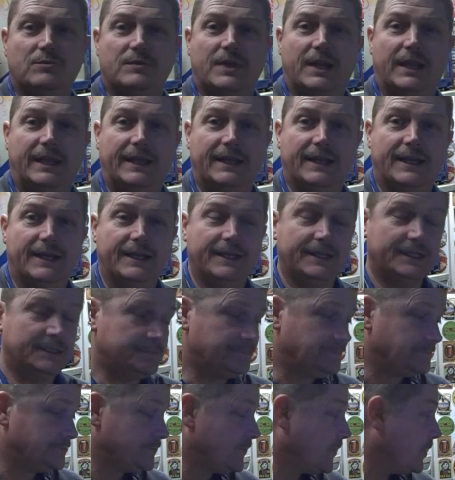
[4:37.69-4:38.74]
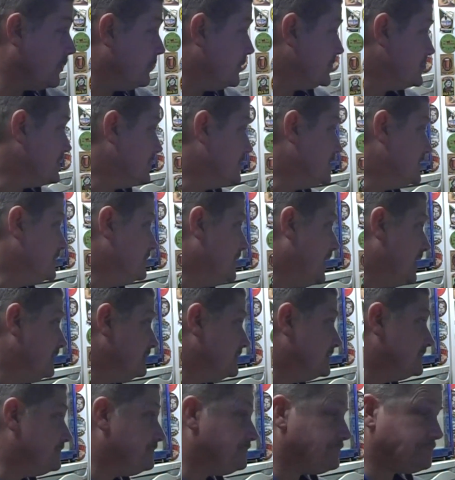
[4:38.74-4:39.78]
regulator, which I do
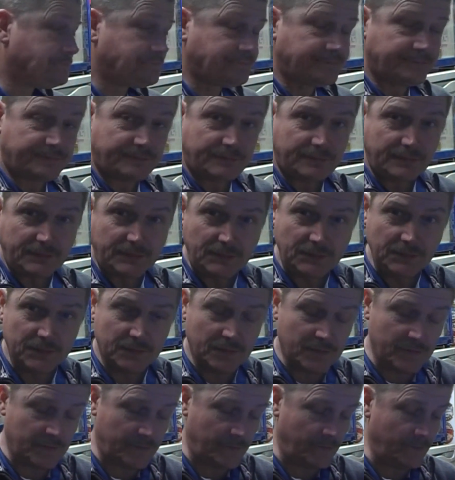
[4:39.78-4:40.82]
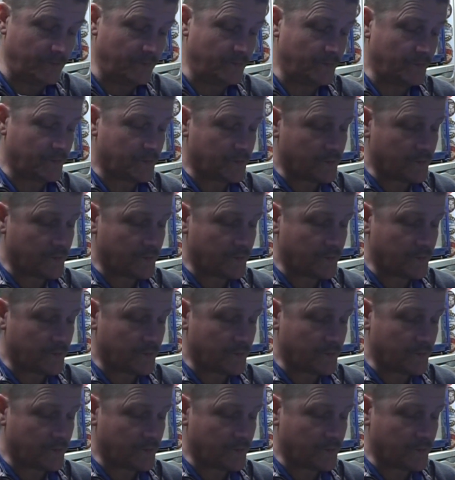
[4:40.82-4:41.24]
have. And